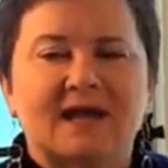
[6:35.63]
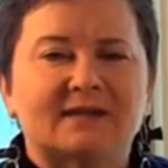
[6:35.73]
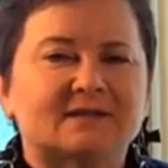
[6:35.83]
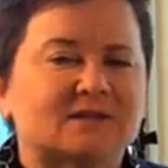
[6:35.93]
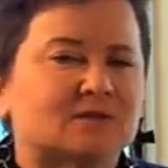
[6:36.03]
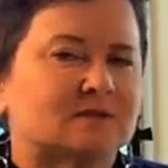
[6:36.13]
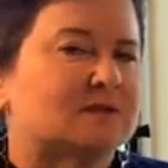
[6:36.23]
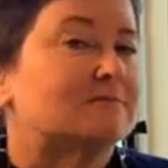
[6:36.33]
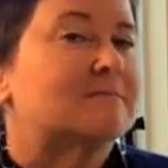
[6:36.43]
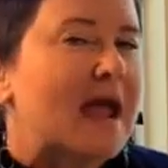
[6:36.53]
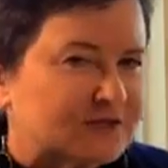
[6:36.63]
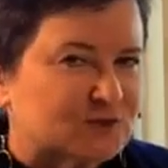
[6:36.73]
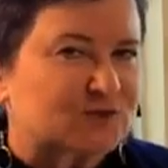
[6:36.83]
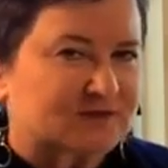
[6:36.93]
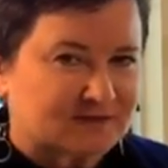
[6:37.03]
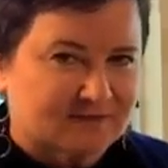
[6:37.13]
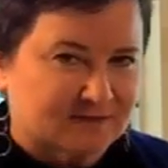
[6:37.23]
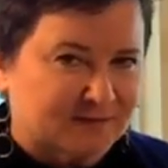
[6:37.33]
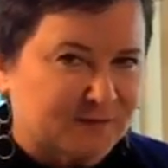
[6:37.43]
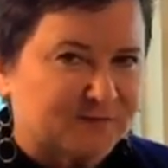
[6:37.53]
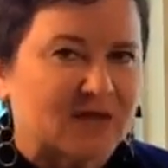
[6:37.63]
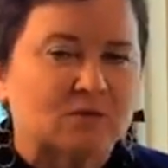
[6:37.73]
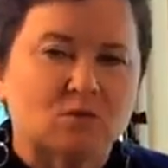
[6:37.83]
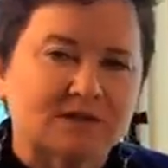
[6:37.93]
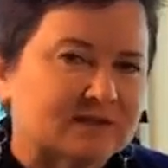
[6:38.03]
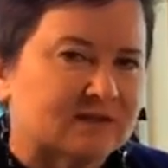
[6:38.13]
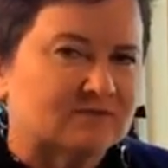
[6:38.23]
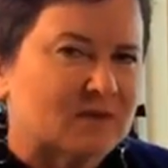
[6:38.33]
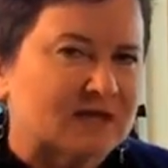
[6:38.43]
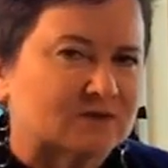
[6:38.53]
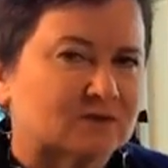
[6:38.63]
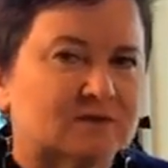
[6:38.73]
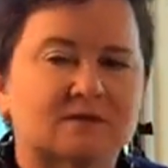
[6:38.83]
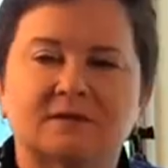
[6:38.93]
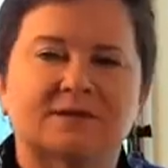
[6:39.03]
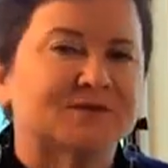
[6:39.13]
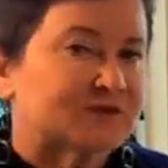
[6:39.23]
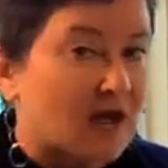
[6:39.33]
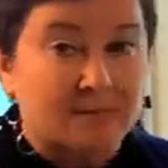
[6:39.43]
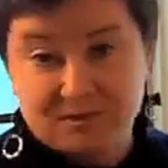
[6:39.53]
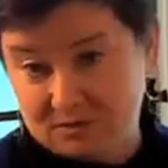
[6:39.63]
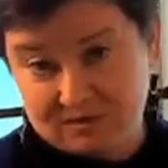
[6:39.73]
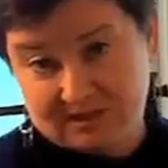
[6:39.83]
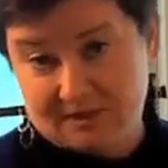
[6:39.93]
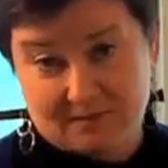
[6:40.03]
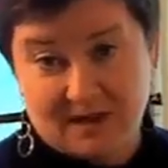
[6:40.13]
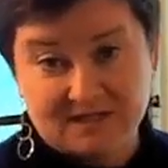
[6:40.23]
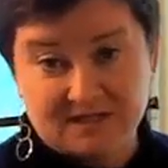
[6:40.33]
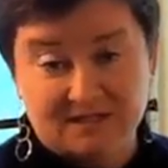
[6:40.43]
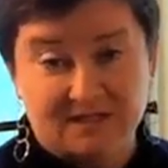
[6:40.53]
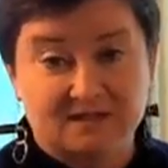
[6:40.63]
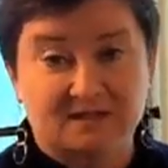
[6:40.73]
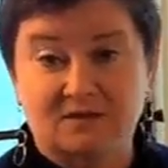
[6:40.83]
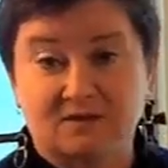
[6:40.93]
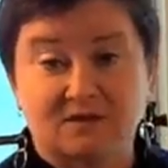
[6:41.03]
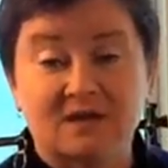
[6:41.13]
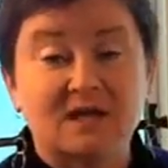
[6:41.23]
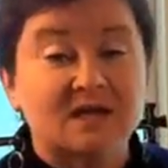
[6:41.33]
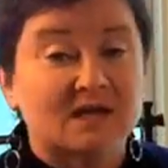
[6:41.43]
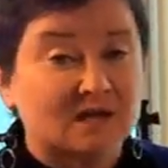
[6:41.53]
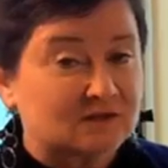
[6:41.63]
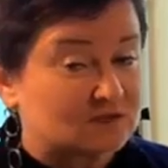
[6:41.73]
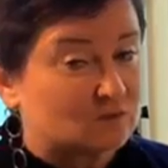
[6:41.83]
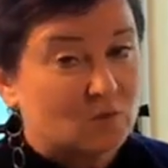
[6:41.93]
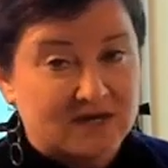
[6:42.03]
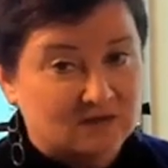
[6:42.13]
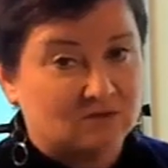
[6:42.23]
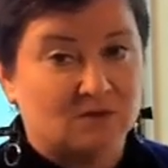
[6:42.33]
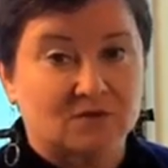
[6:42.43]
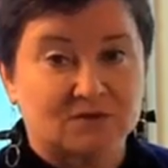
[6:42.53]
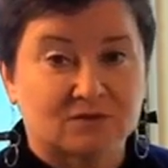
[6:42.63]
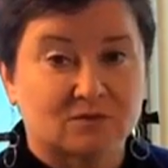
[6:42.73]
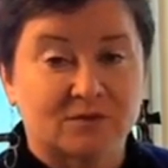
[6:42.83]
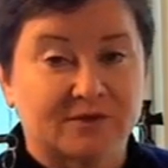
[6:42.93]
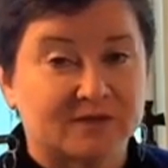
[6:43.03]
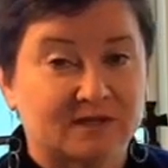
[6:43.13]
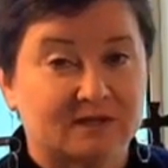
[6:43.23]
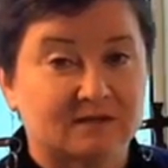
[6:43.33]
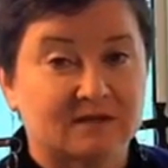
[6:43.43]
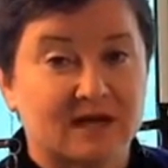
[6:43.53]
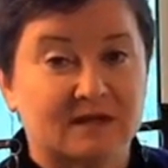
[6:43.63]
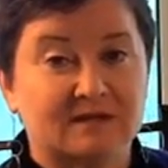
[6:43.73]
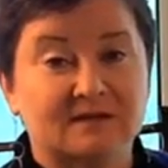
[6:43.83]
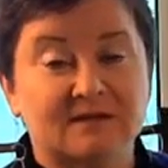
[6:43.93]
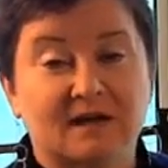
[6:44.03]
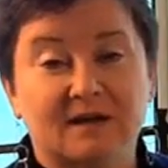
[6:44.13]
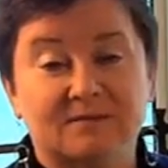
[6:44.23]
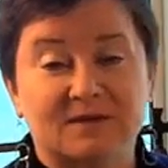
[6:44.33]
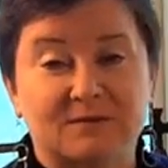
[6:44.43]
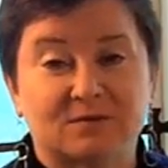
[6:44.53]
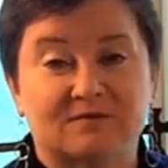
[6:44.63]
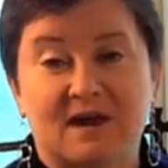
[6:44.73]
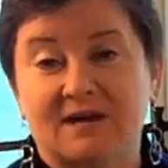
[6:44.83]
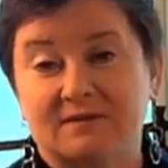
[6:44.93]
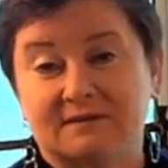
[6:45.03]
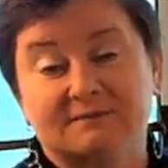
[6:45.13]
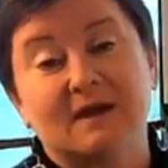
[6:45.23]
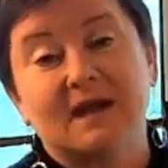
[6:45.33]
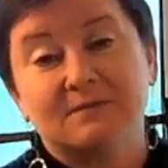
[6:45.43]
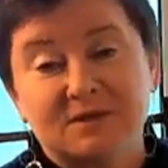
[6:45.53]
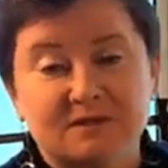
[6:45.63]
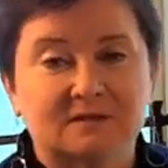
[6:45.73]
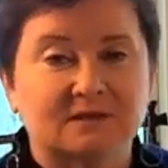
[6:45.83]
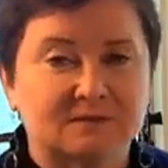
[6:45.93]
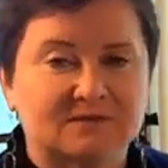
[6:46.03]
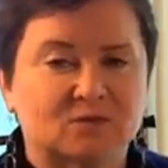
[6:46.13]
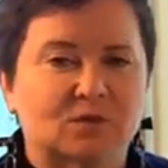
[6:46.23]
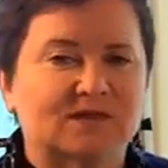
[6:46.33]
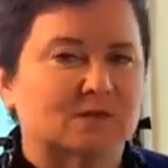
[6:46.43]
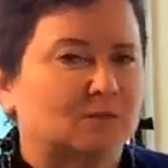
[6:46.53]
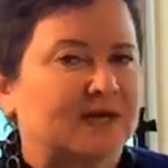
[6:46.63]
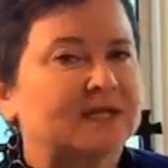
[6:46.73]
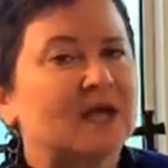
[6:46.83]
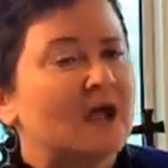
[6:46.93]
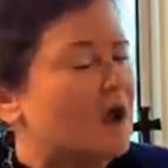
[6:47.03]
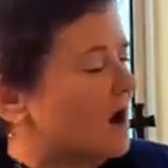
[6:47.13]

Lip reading: and to master the skill, and once they've mastered the skill, stop using them. I just think that they're just way too close to the real thing, and they provide, in my opinion, a little bit of a risk. But